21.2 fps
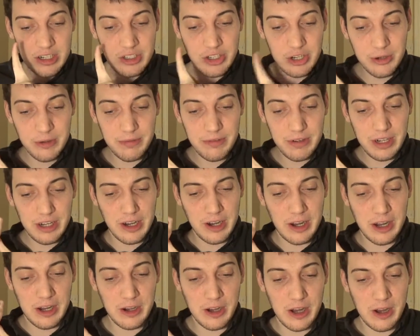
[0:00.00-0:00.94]
Tuva
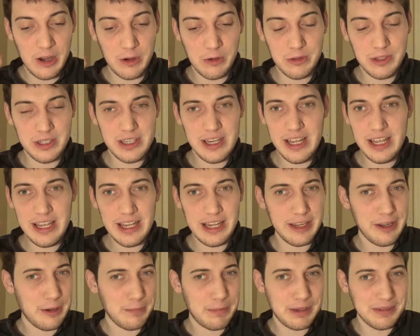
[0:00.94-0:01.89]
Hotni.
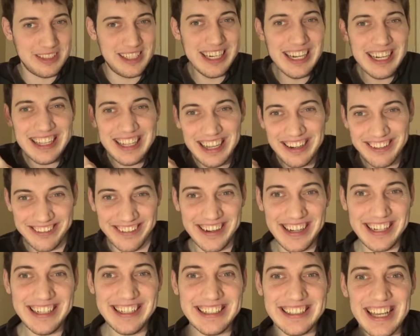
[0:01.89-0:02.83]
I hope I'm saying that
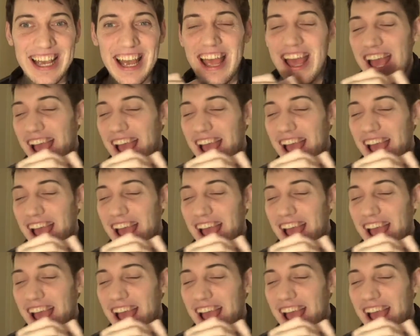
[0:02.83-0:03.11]
right.